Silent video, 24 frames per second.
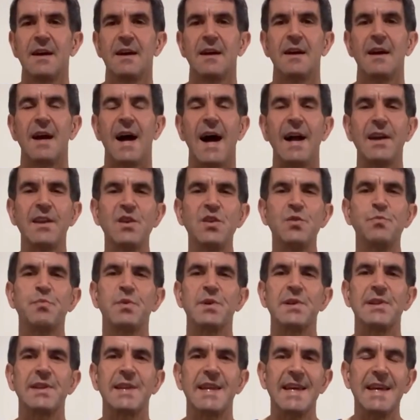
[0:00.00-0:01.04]
How do you
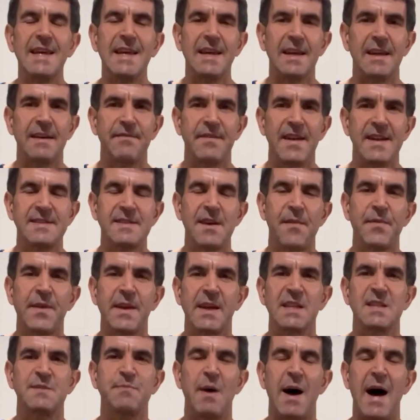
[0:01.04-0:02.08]
believe that something
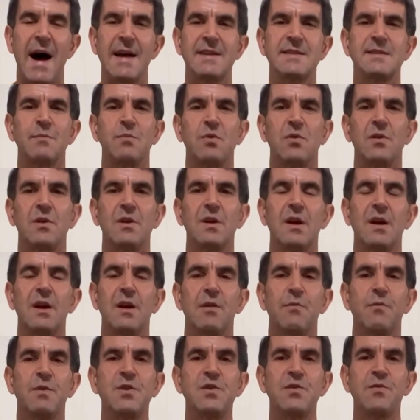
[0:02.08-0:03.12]
is possible
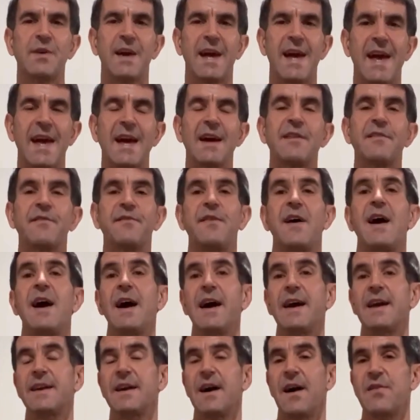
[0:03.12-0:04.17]
when you can't
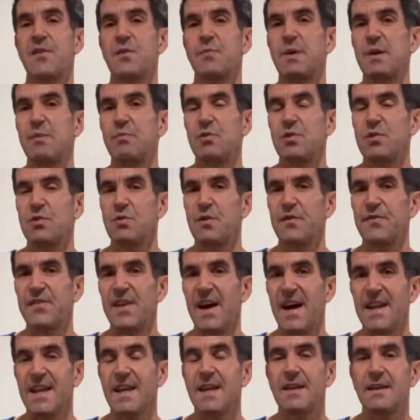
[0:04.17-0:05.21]
find other people who have
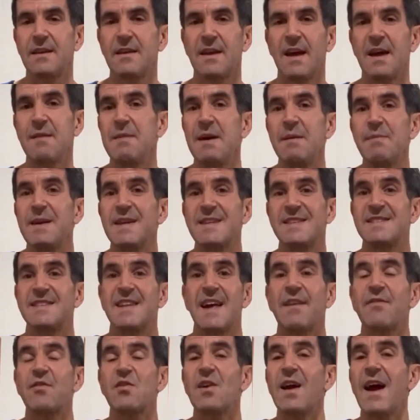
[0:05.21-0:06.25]
done it? And maybe it's
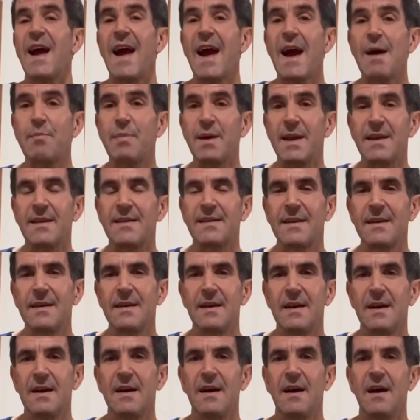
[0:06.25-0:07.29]
never happened.
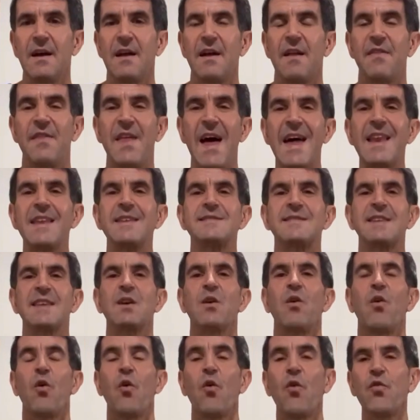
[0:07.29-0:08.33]
That is the
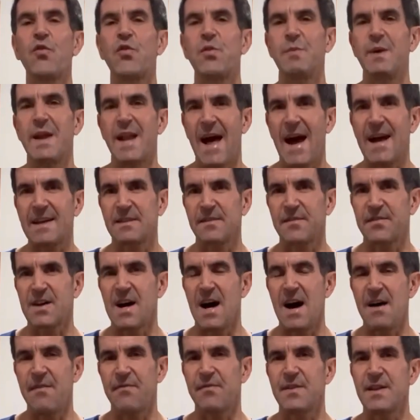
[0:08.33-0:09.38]
ultimate act of
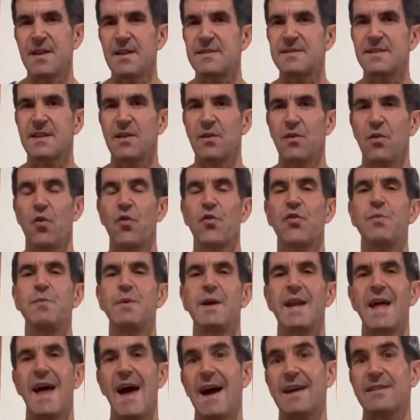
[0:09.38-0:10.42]
confidence, the
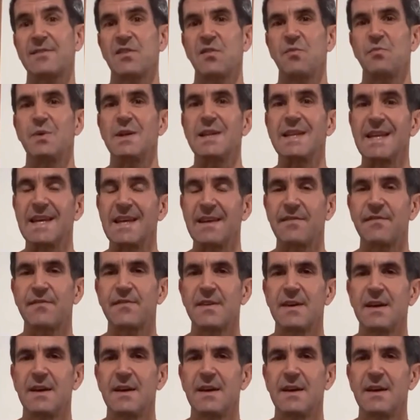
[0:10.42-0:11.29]
ultimate act of belief.